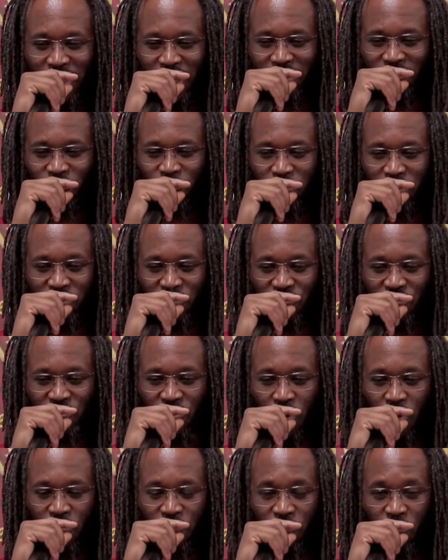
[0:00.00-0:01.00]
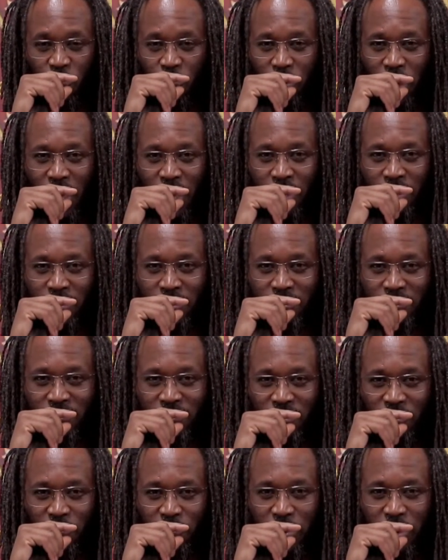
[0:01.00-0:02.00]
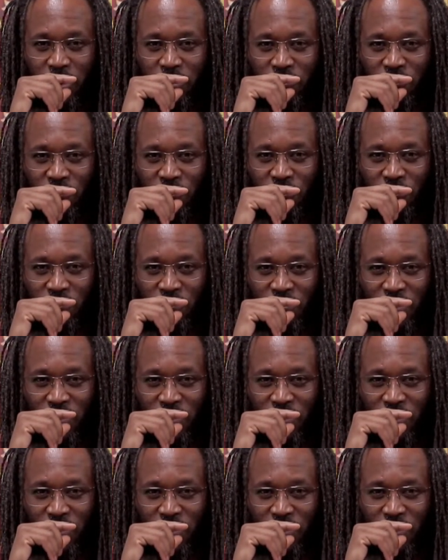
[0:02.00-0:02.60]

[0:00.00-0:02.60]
That's what a slothful man is compared to.